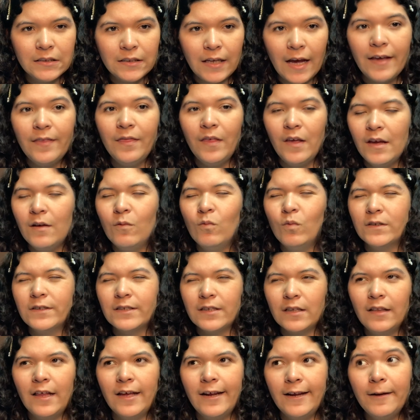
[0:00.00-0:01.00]
I think was
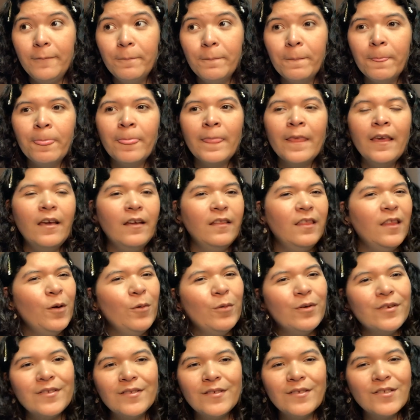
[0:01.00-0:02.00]
Glenna. And they
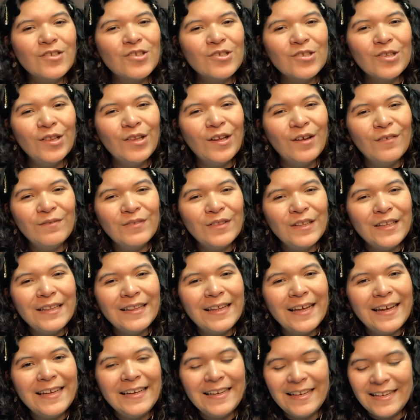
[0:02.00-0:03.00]
were such lovely
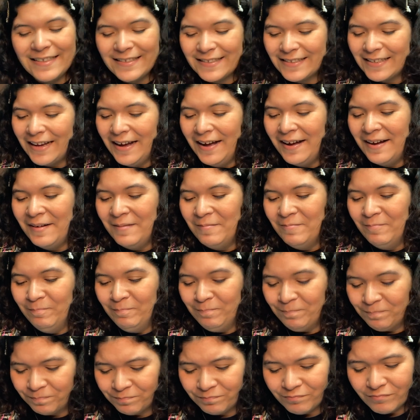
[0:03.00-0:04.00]
ladies. And
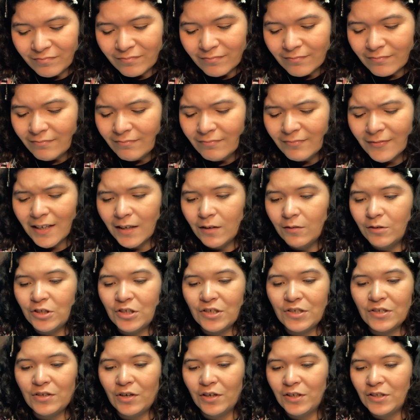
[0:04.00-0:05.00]
we
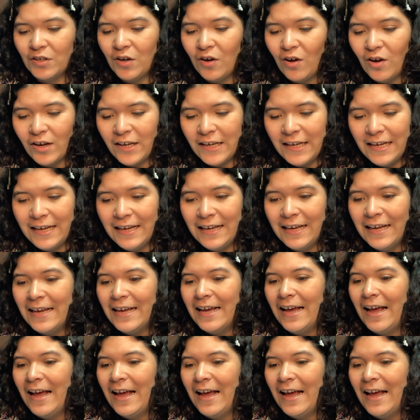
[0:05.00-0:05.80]
just started talking.